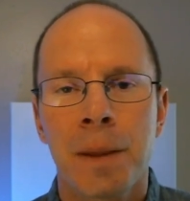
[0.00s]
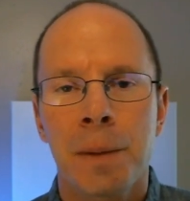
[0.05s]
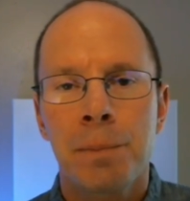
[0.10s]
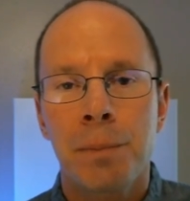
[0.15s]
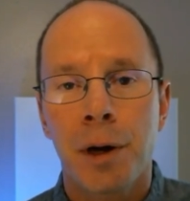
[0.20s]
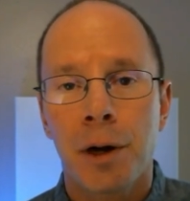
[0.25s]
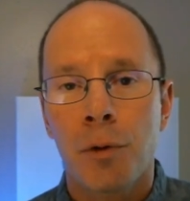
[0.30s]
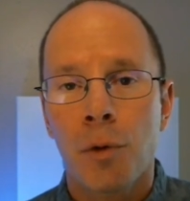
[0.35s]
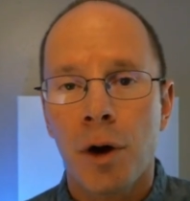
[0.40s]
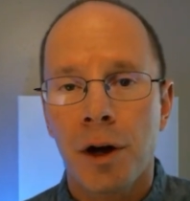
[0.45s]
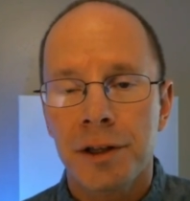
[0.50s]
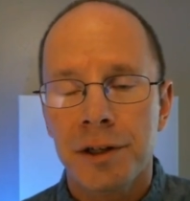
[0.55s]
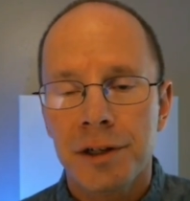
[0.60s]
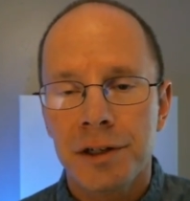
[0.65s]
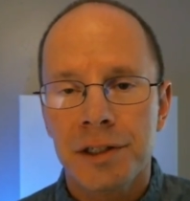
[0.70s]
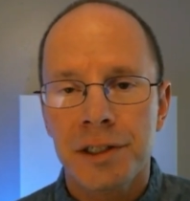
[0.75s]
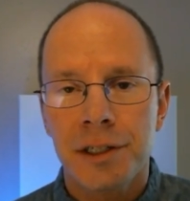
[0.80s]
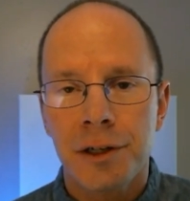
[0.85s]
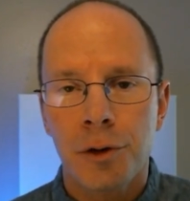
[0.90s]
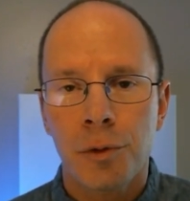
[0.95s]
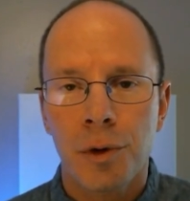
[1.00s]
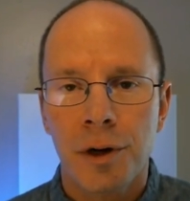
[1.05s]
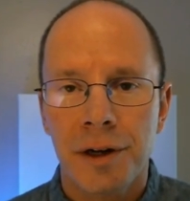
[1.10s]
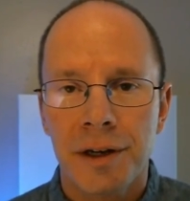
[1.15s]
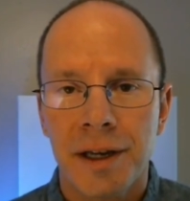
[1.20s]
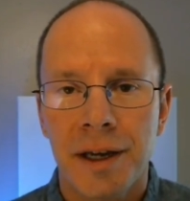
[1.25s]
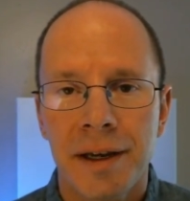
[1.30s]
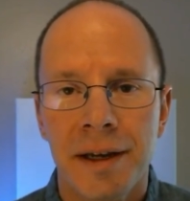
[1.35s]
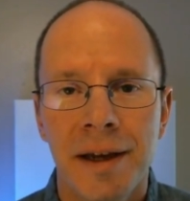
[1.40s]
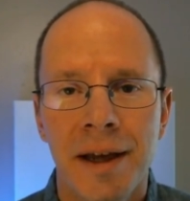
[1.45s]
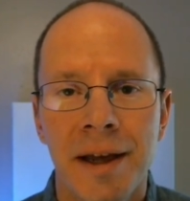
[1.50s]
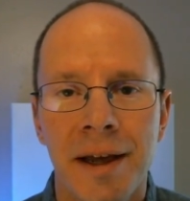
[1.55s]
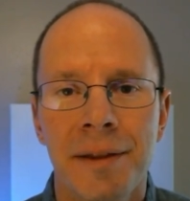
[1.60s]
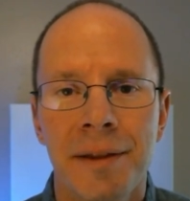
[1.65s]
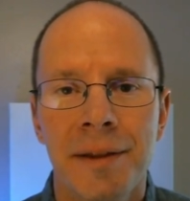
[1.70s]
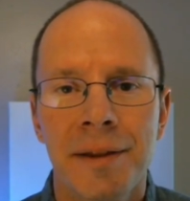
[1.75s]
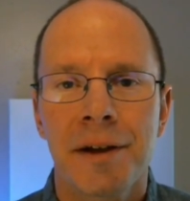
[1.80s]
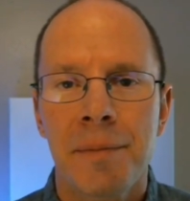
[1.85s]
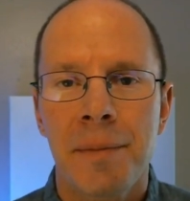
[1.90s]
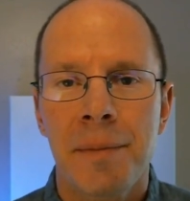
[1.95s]
But while you're still working,
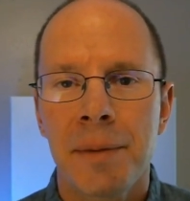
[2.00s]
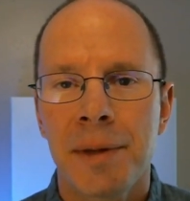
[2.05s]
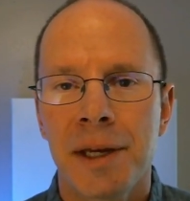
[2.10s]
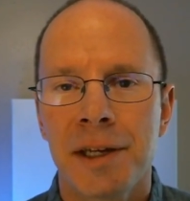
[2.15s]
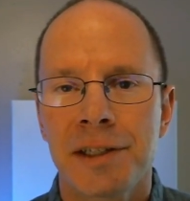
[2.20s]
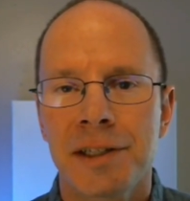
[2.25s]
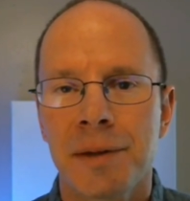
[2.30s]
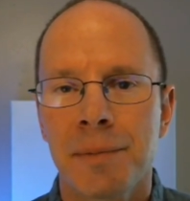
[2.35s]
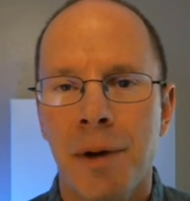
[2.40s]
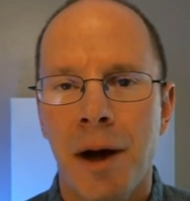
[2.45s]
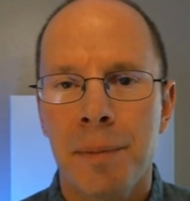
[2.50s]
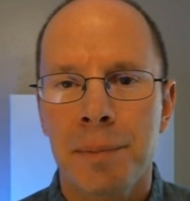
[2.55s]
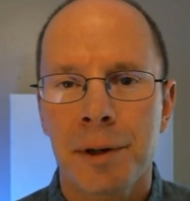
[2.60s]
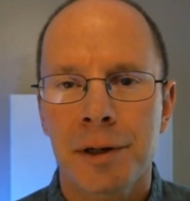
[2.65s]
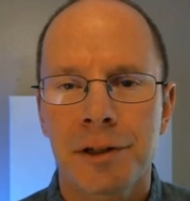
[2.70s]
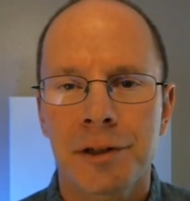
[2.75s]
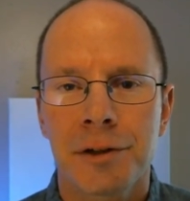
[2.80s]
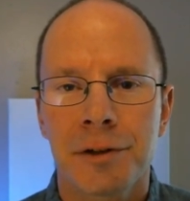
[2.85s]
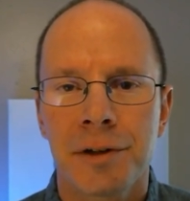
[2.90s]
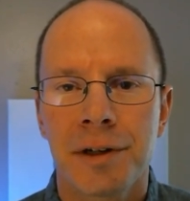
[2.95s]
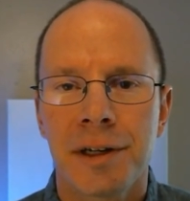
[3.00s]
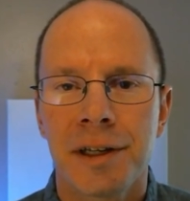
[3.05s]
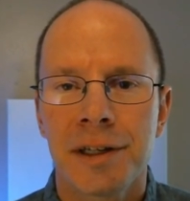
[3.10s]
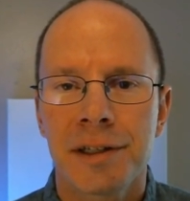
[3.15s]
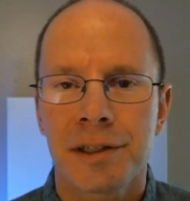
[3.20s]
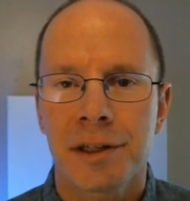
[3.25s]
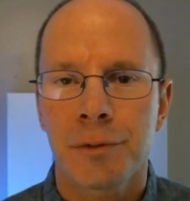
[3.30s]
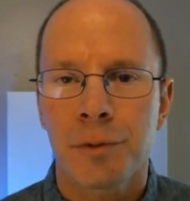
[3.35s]
there may be some opportunities, and